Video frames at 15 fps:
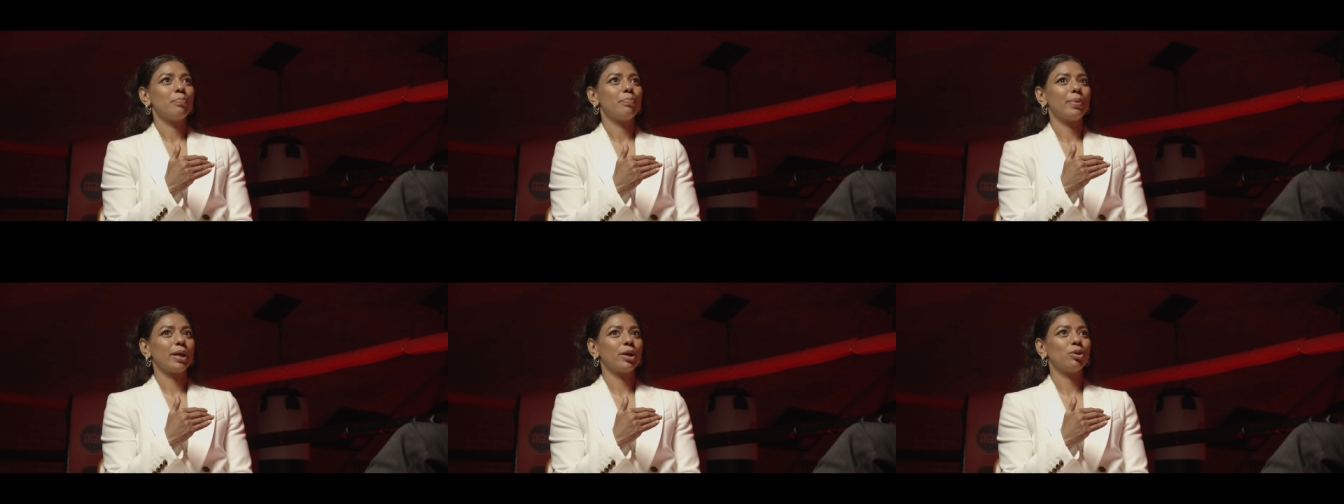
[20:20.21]

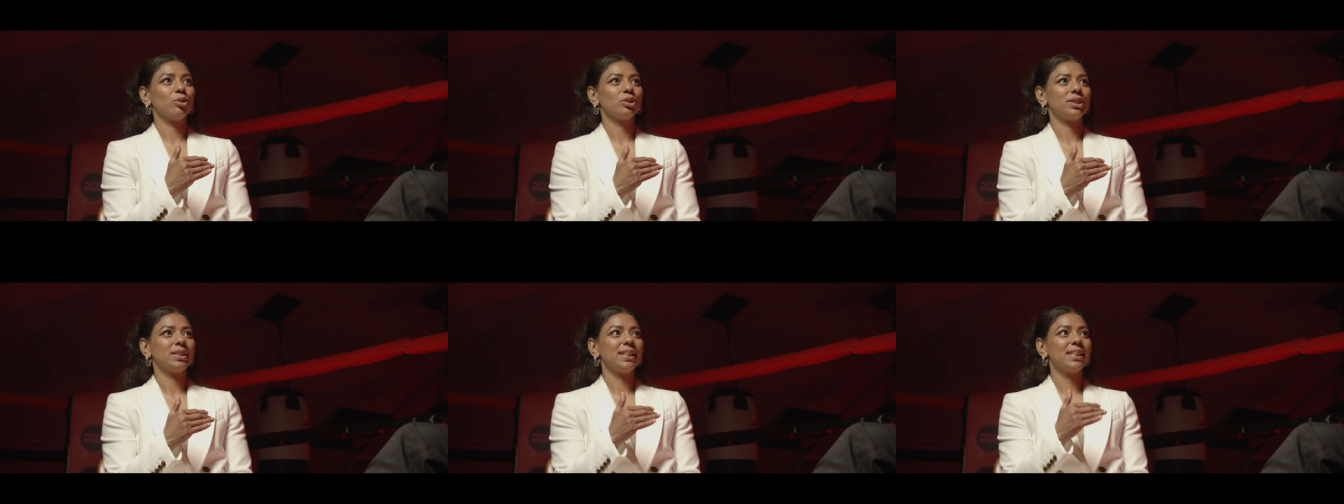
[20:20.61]

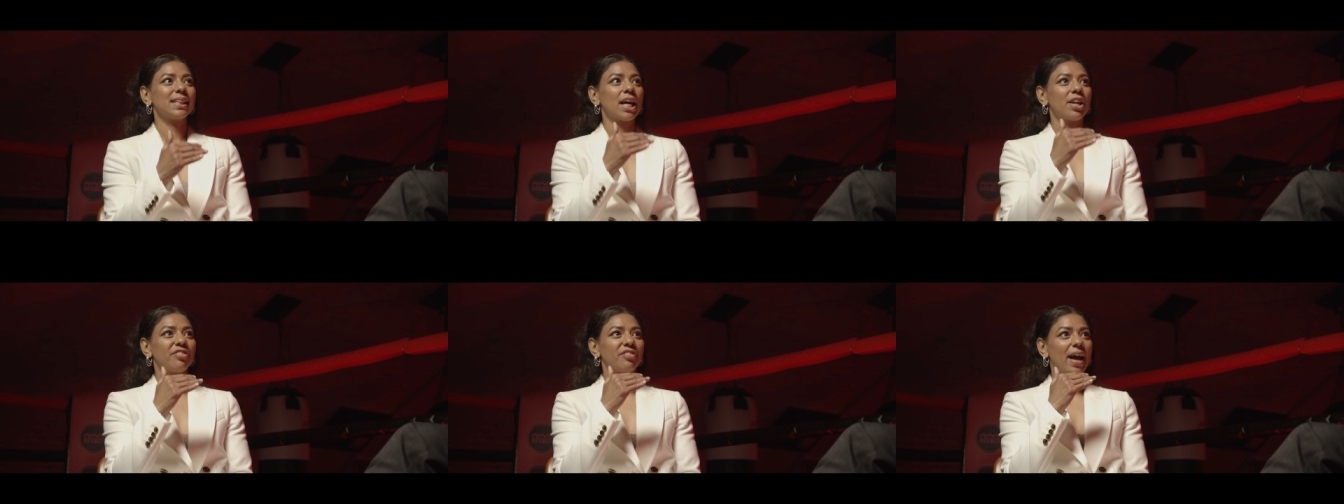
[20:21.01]
because these
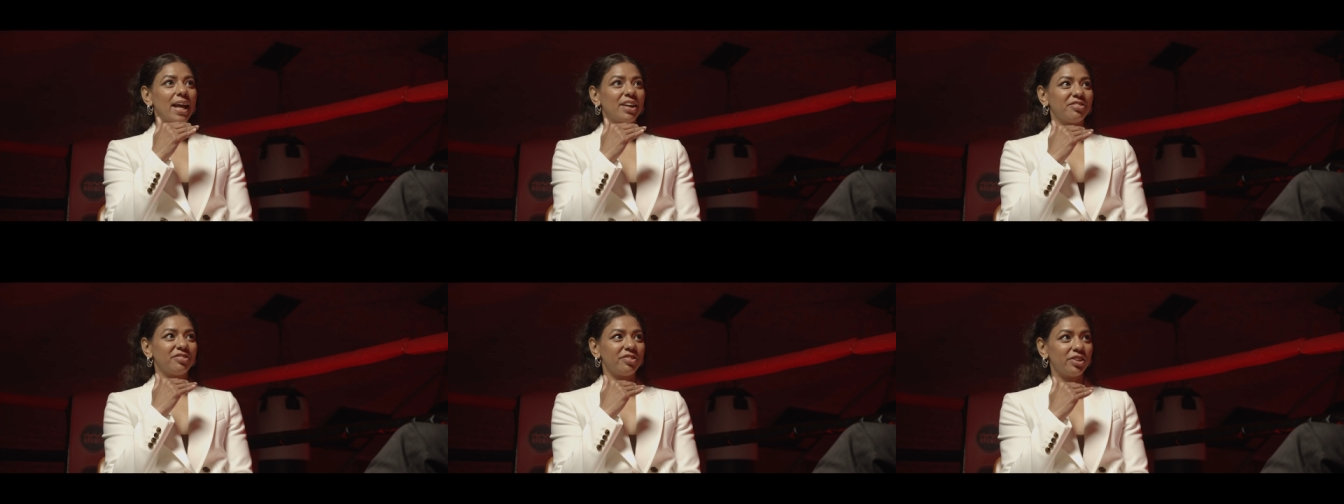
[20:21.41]
kind of
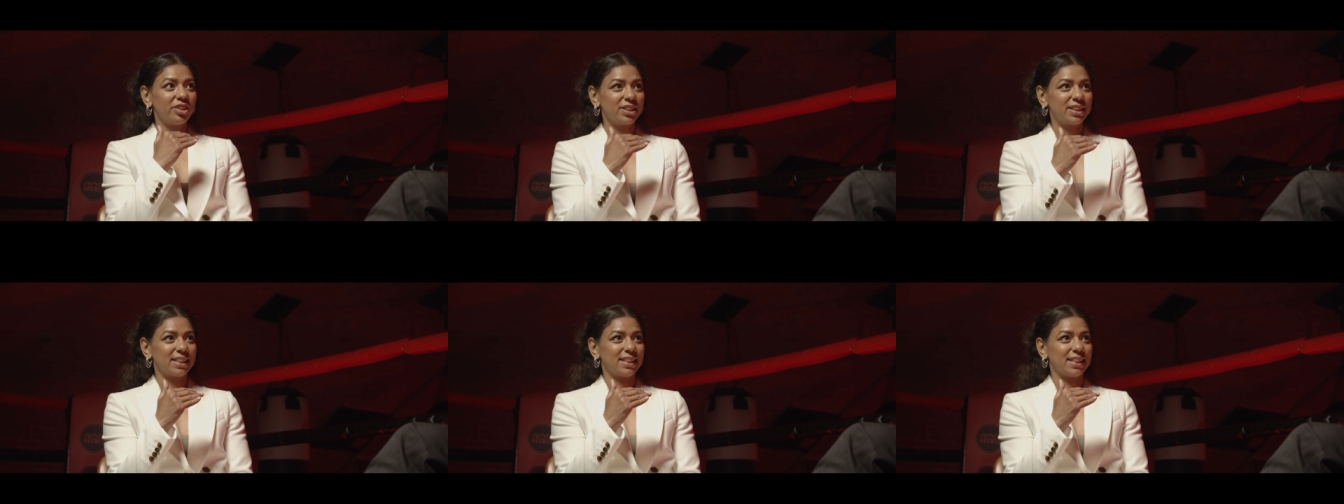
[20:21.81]

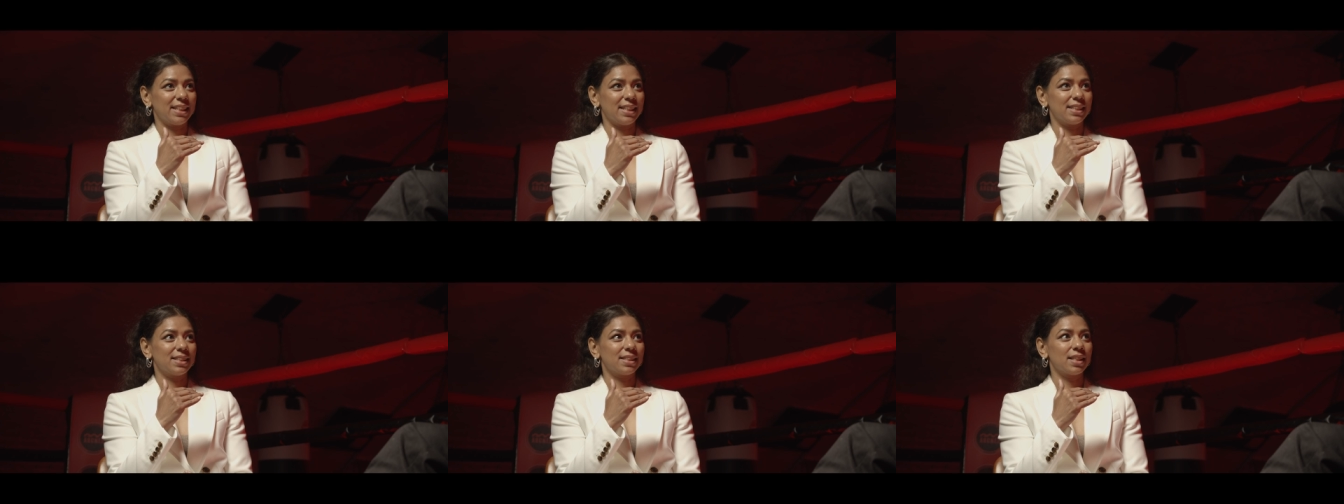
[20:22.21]

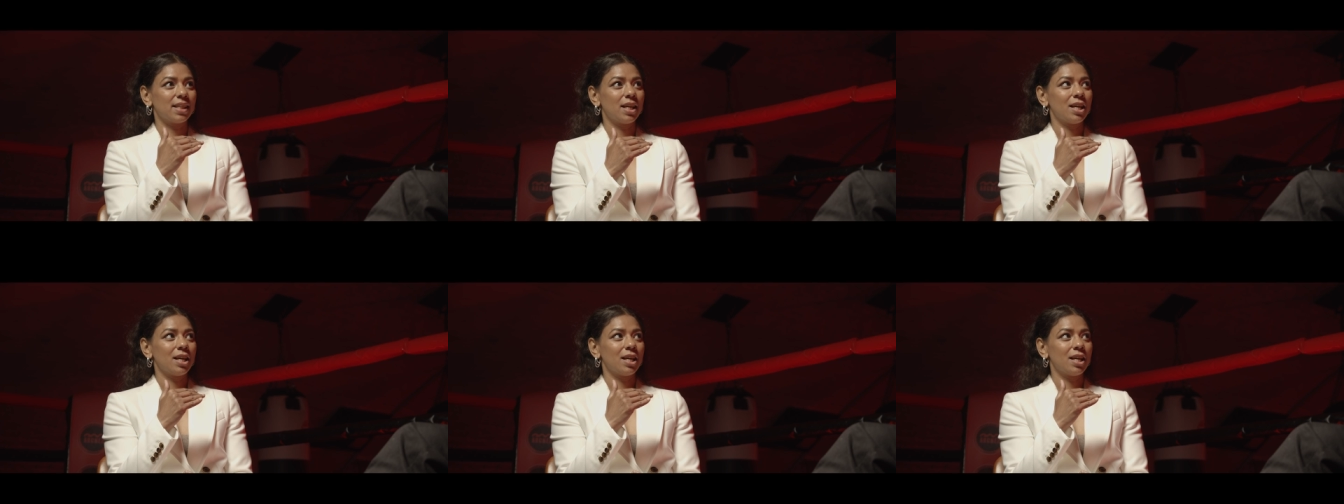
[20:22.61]
adversities,